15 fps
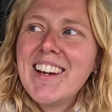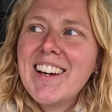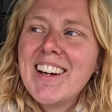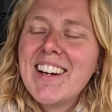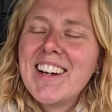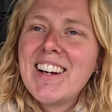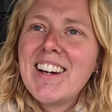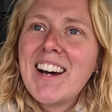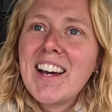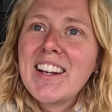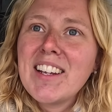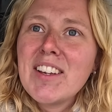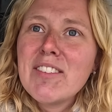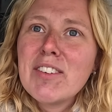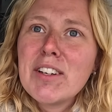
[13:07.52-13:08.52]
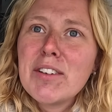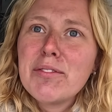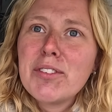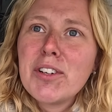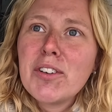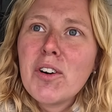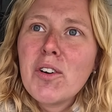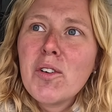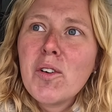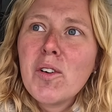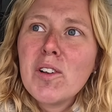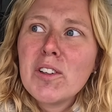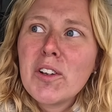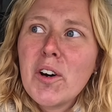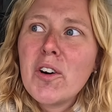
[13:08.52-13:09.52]
And even if they're
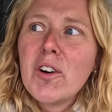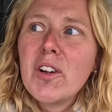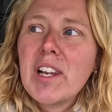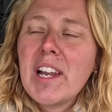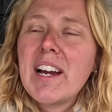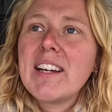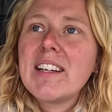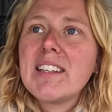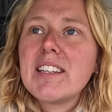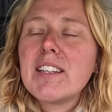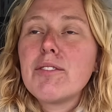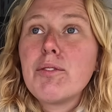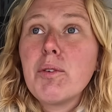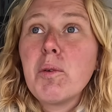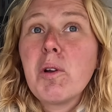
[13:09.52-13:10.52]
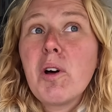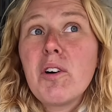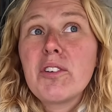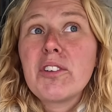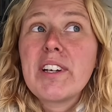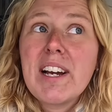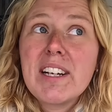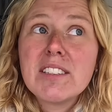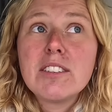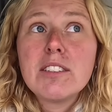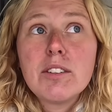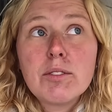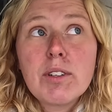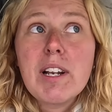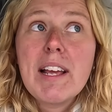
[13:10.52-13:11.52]
all not like full-on
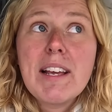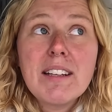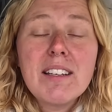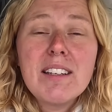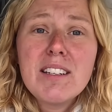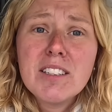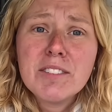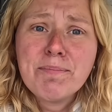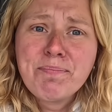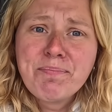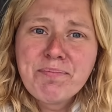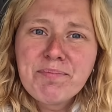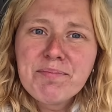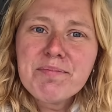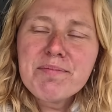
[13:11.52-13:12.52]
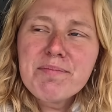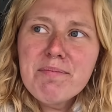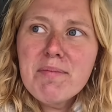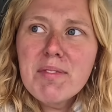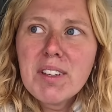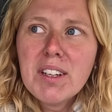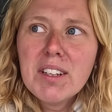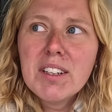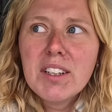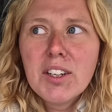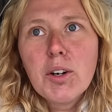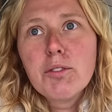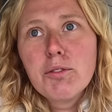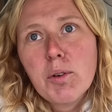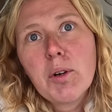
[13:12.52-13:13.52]
cancer related, they
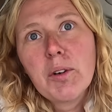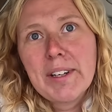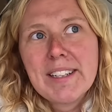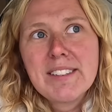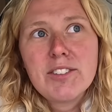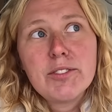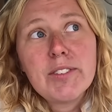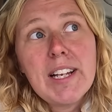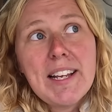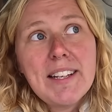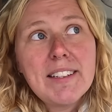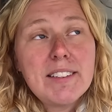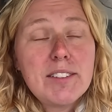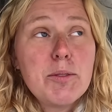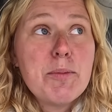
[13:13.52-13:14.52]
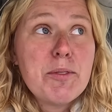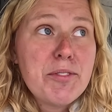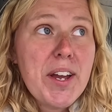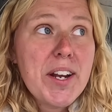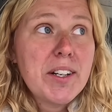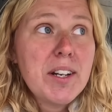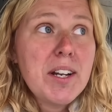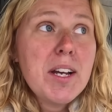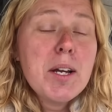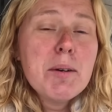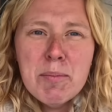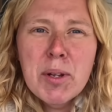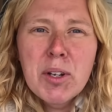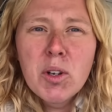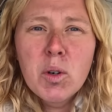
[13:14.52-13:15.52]
are full-on cancer related, to be fair,
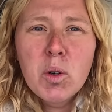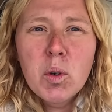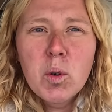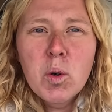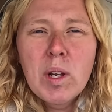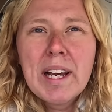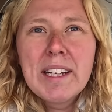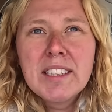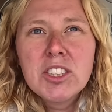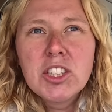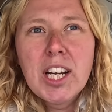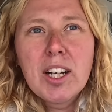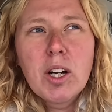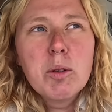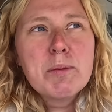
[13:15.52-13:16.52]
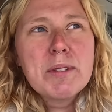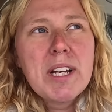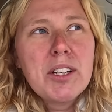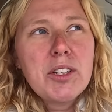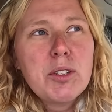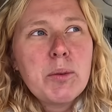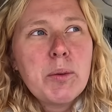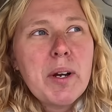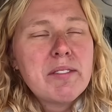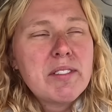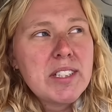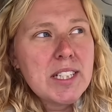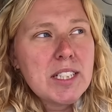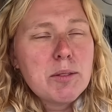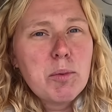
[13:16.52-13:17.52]
but not all like the checkups that I do every
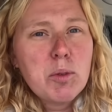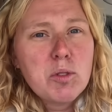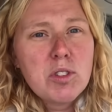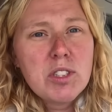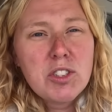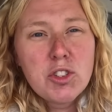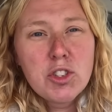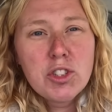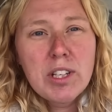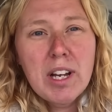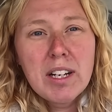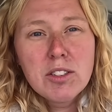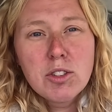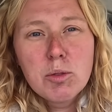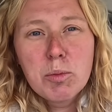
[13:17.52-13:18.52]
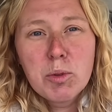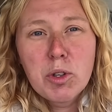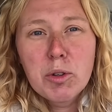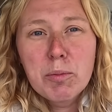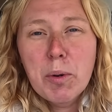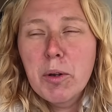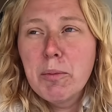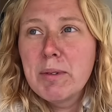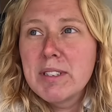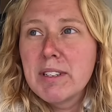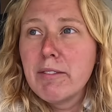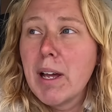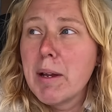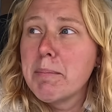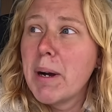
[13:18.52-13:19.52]
6 months. It's just that some other appointments
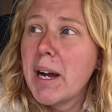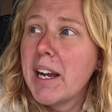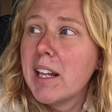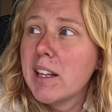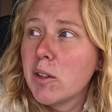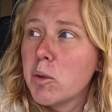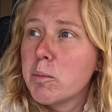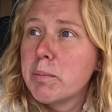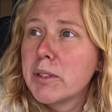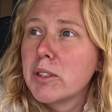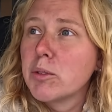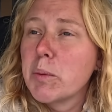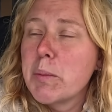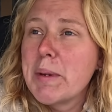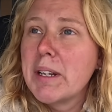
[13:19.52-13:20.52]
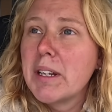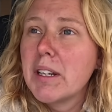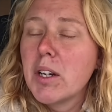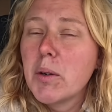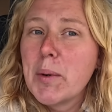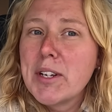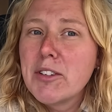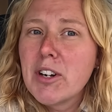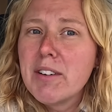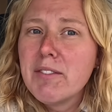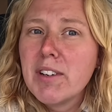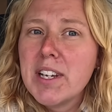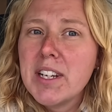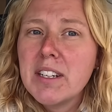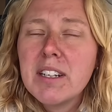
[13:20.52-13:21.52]
have like piled up because we've been away
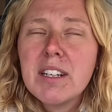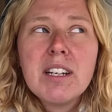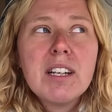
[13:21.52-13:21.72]
traveling.